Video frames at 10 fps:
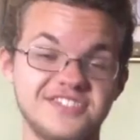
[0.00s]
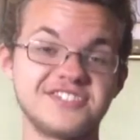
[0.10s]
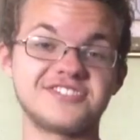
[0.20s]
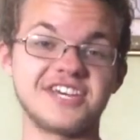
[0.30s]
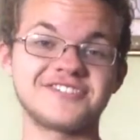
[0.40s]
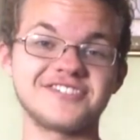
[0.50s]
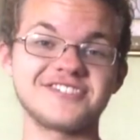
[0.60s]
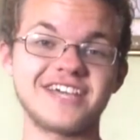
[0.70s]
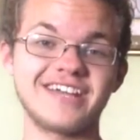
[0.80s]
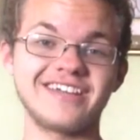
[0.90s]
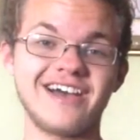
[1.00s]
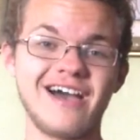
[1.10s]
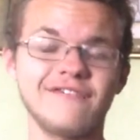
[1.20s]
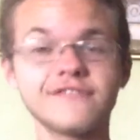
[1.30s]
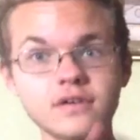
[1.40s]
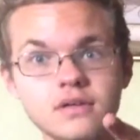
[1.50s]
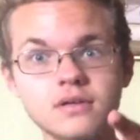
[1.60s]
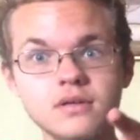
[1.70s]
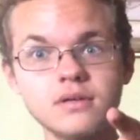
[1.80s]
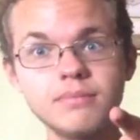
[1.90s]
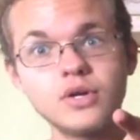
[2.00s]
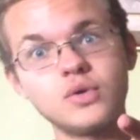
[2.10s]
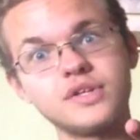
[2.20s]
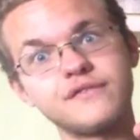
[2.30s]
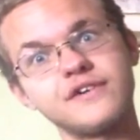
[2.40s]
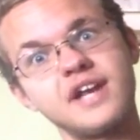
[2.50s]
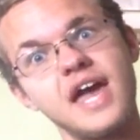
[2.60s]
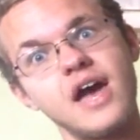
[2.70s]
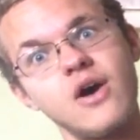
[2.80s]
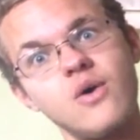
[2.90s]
is Dustin signing off, but only for now.